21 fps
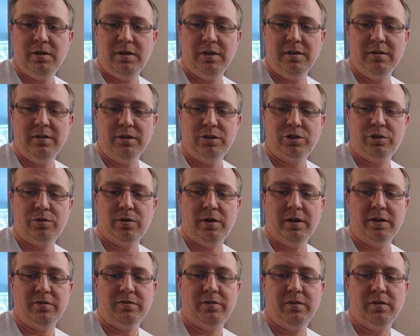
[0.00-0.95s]
in the
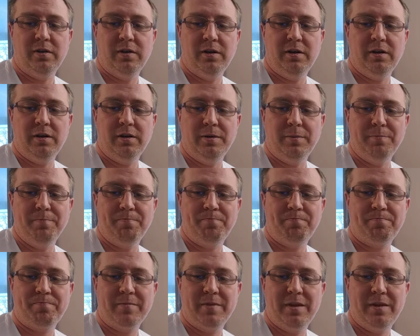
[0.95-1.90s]
trust
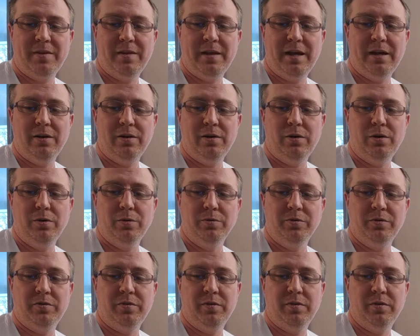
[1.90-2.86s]
that
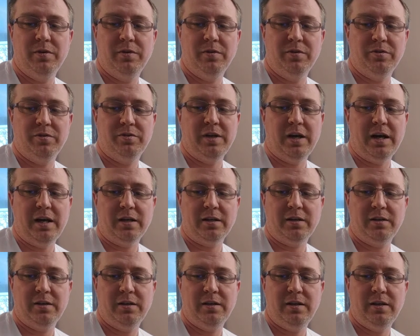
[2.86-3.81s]
owns the
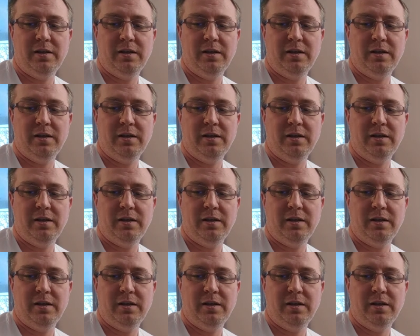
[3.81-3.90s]
stock,